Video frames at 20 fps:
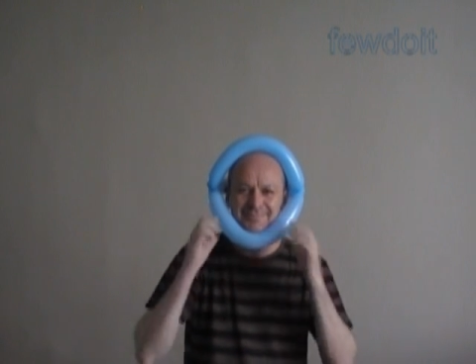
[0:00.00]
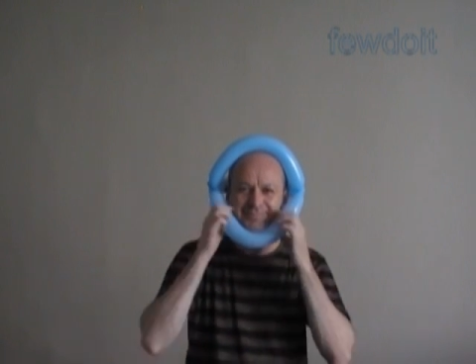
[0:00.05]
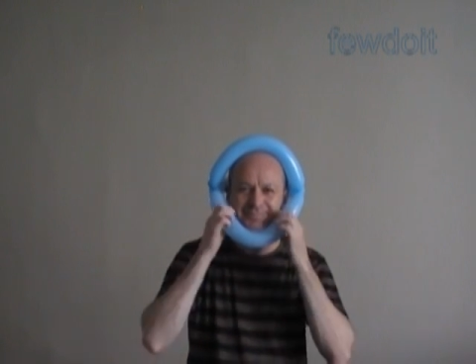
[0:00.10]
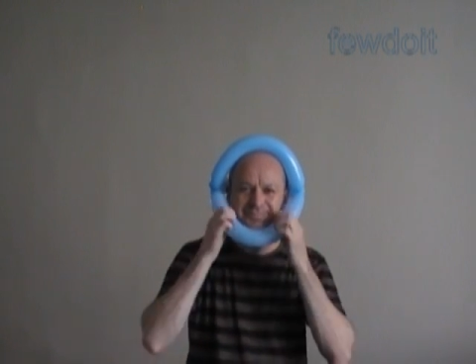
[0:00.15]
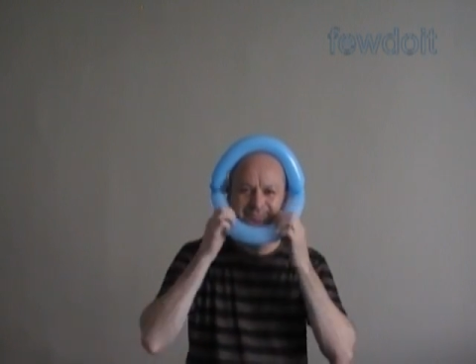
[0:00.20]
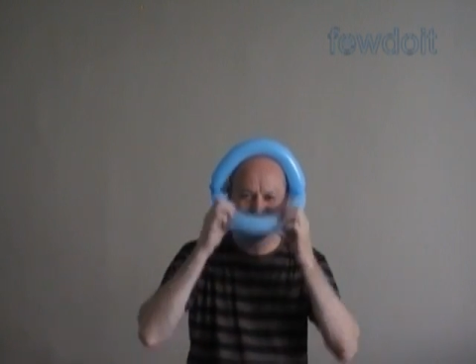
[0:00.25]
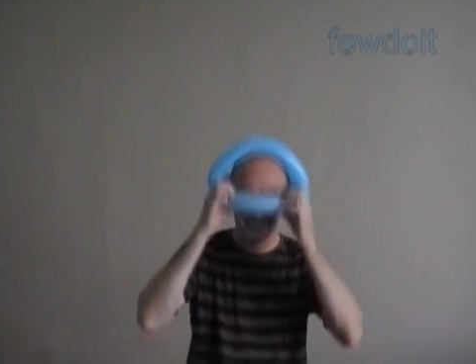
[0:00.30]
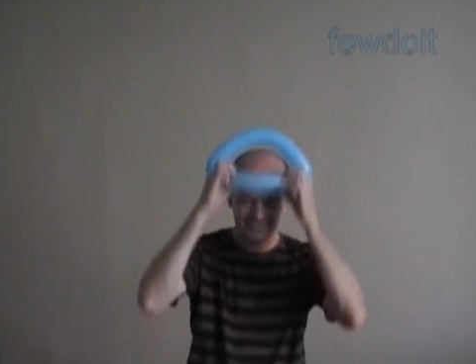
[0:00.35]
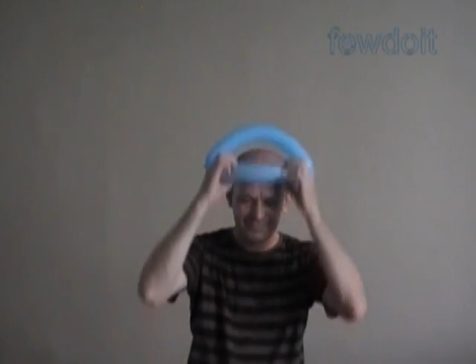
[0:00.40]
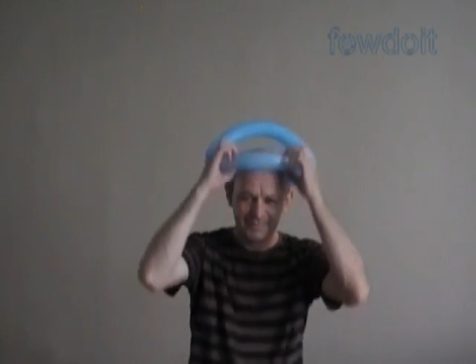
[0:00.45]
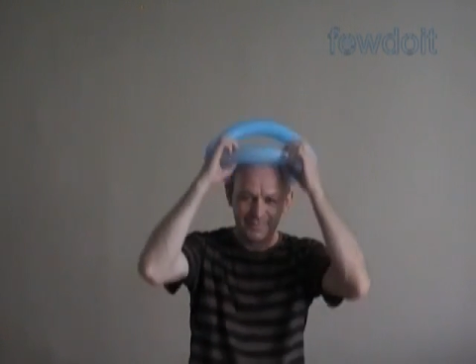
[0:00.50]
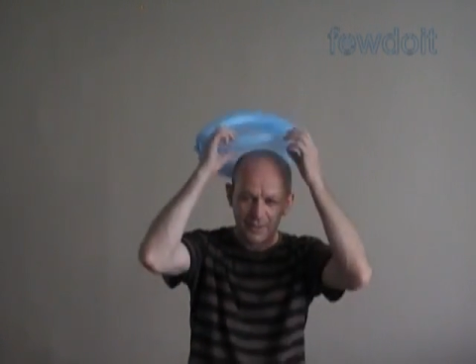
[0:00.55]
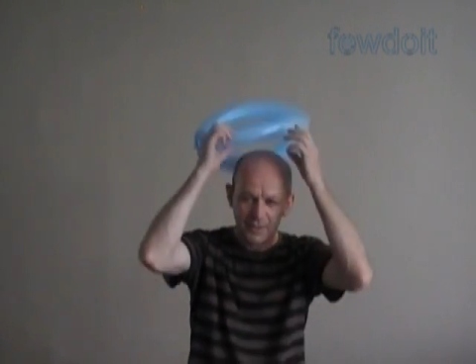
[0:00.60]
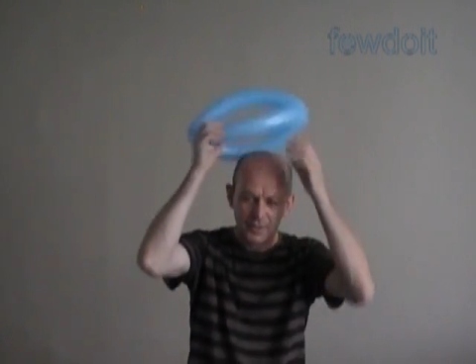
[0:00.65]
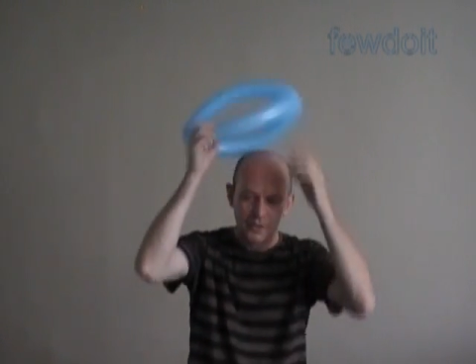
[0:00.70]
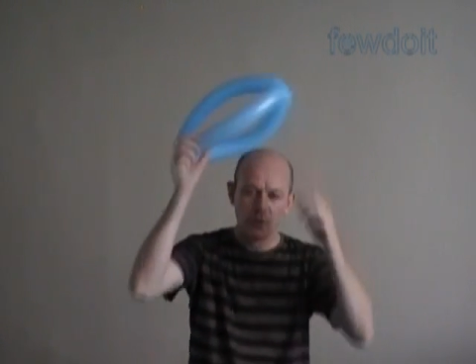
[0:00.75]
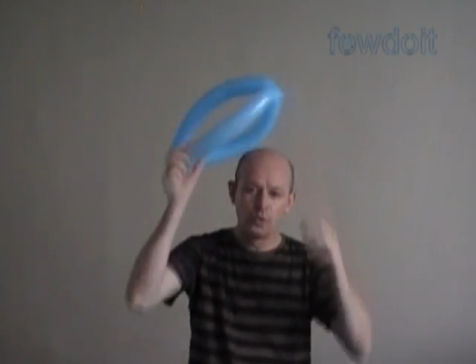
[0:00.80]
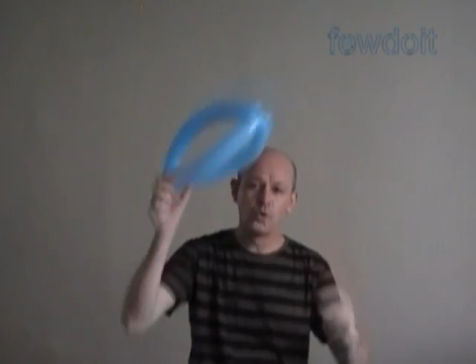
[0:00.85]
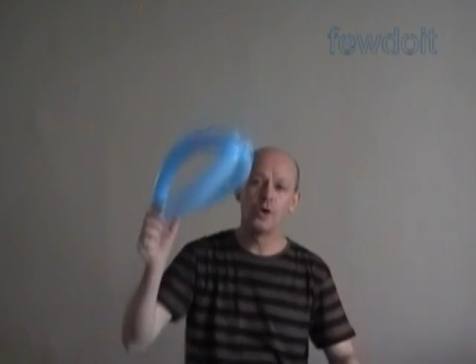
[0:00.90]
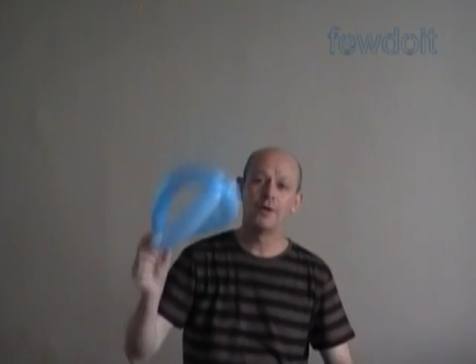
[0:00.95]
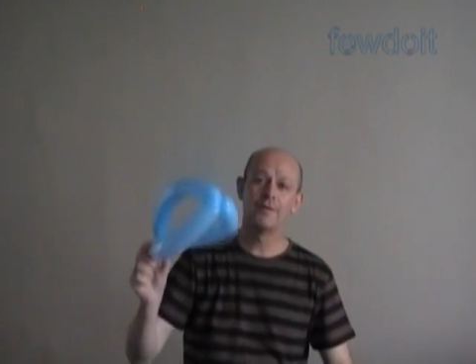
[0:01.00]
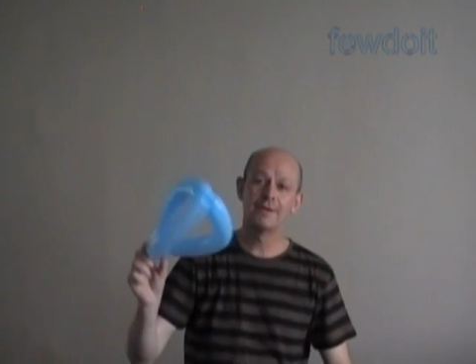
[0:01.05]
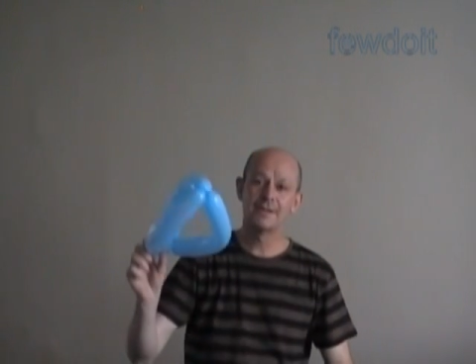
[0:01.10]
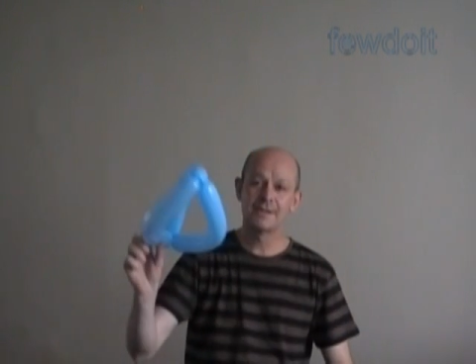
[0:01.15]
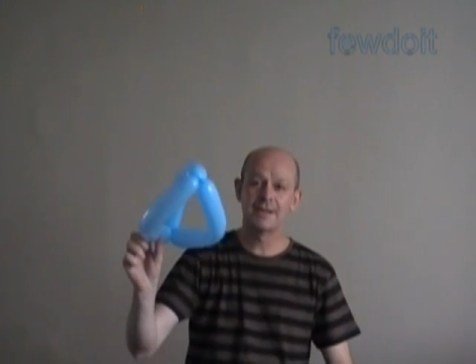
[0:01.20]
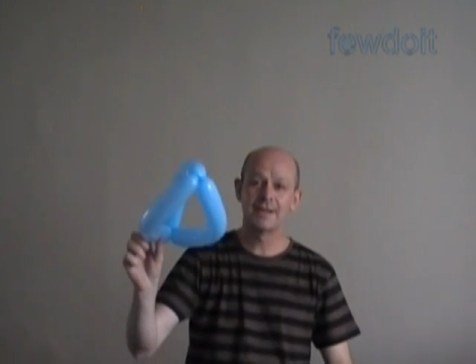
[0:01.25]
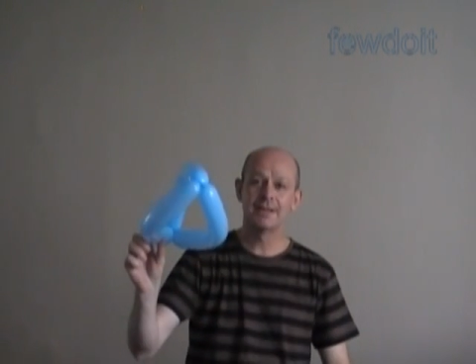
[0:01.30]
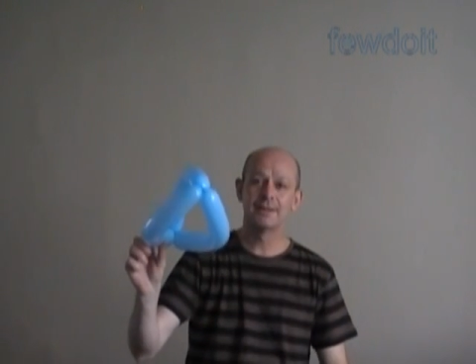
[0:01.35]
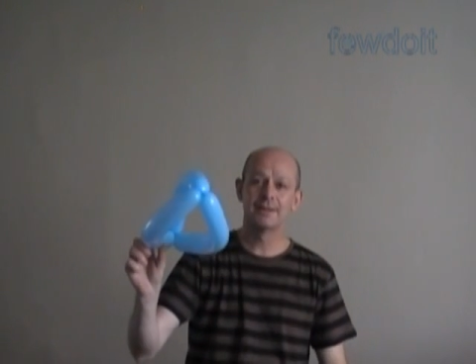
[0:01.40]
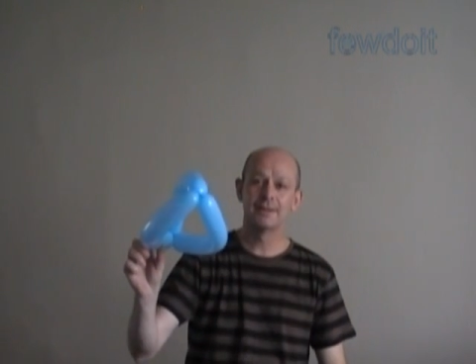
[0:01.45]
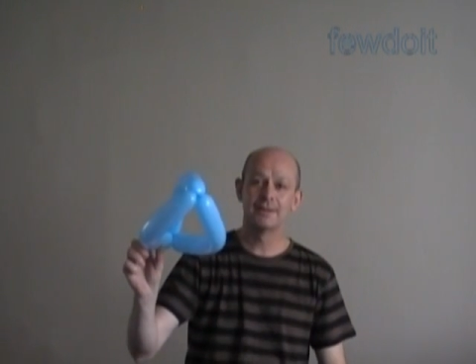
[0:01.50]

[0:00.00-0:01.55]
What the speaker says: The first player who said